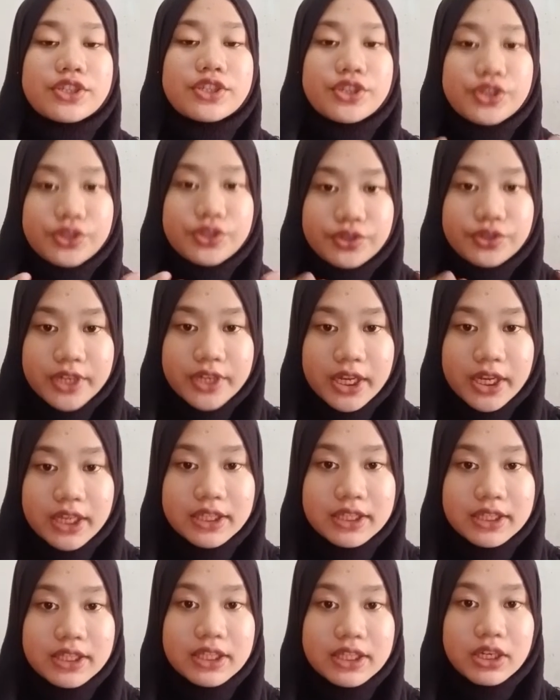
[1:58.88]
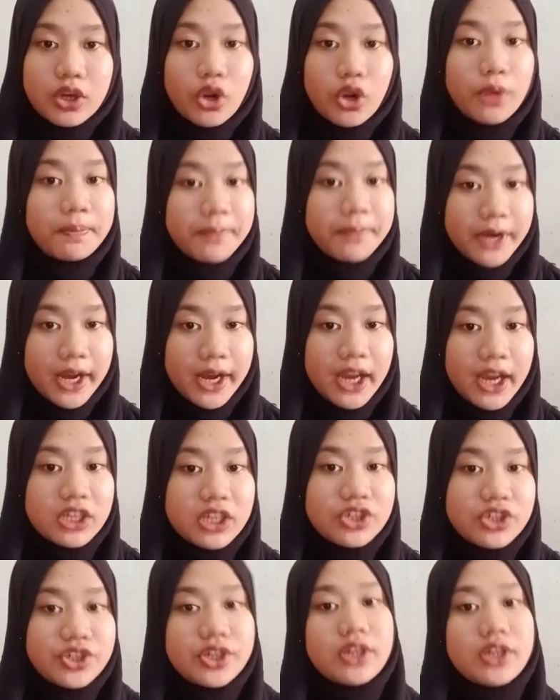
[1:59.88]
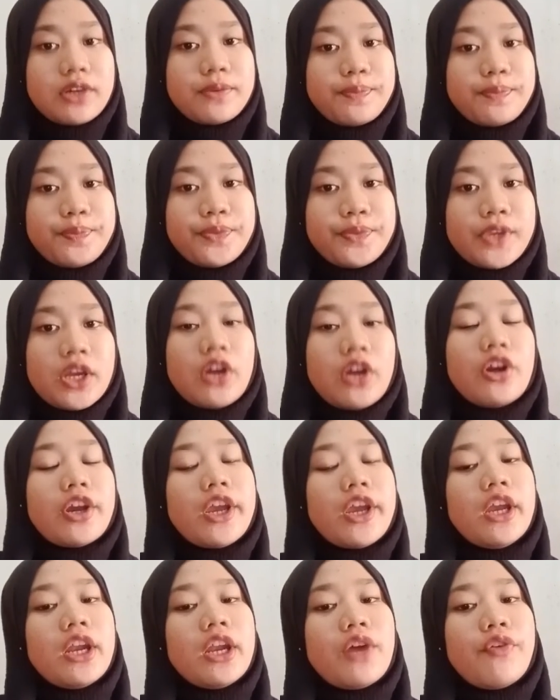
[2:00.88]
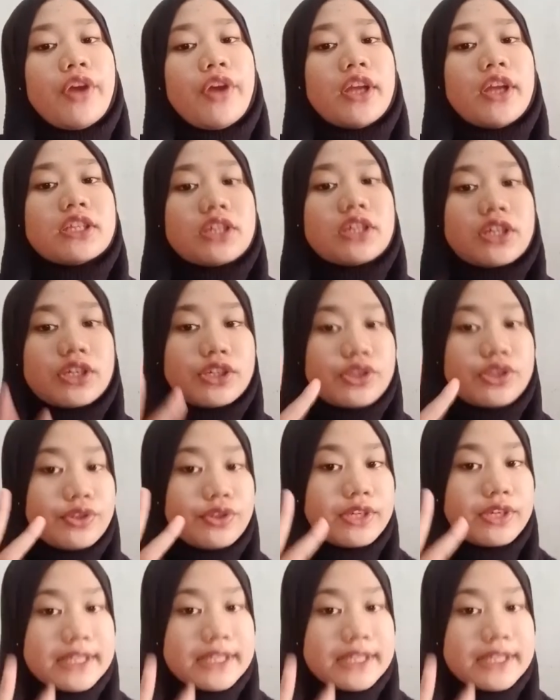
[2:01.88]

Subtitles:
students' comprehension. Okay, now we enter to the